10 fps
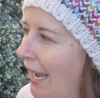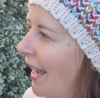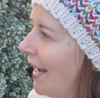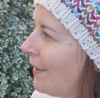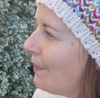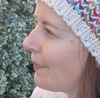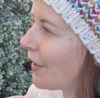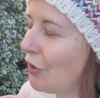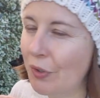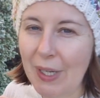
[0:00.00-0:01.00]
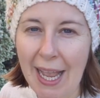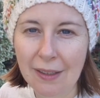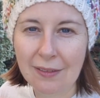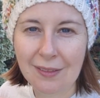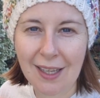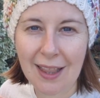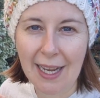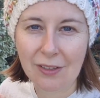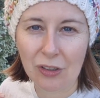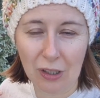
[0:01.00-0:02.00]
You can
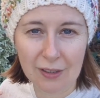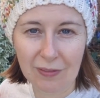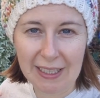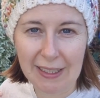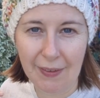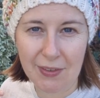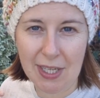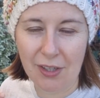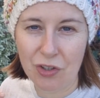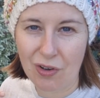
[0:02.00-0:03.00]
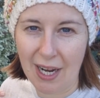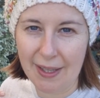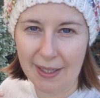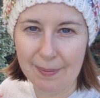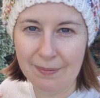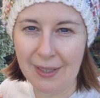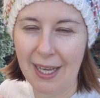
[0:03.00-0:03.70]
collect a lot of leaves and dry them,